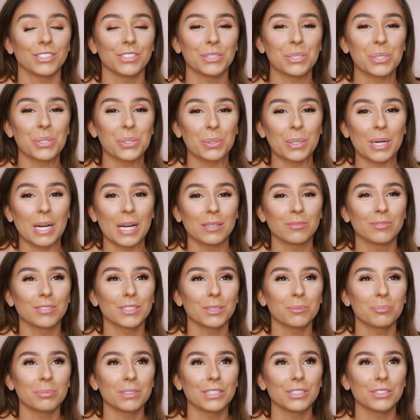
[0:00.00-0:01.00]
you know, I've
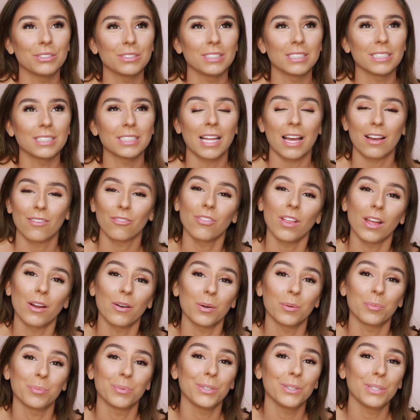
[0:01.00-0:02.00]
just been using that
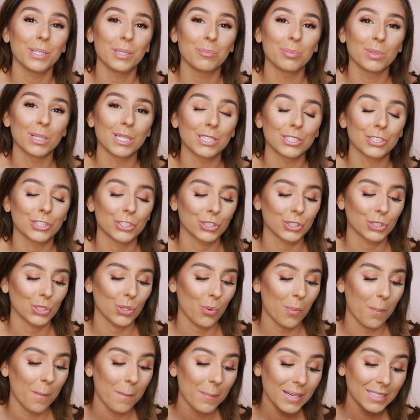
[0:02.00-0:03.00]
Flower Beauty blush
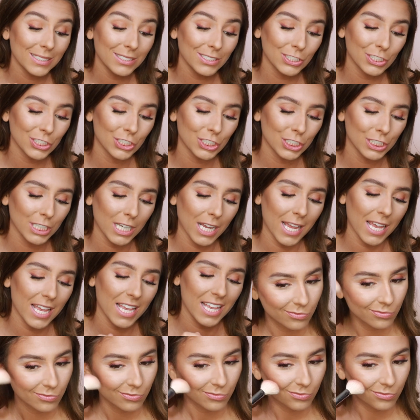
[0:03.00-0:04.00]
so much
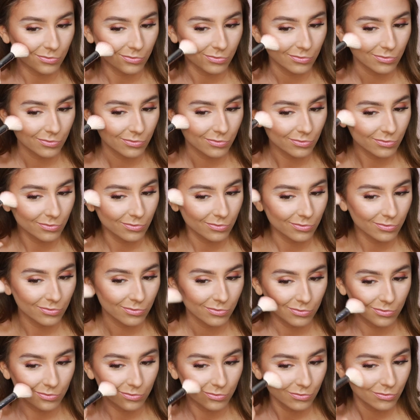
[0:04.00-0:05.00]
and I need to
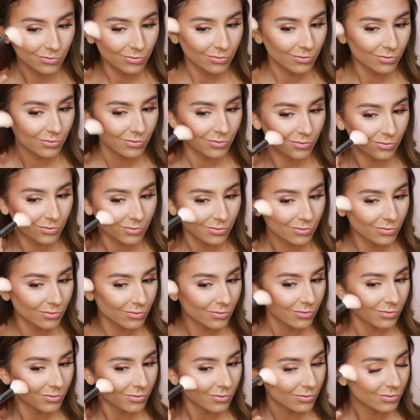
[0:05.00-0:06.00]
stop. I need to
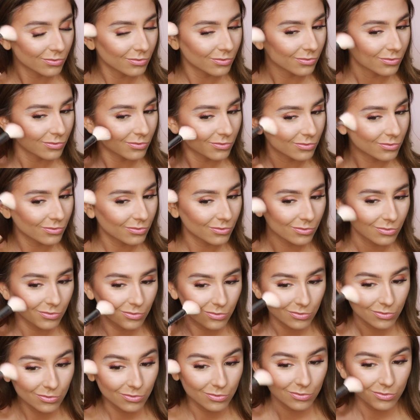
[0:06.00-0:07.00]
use other things.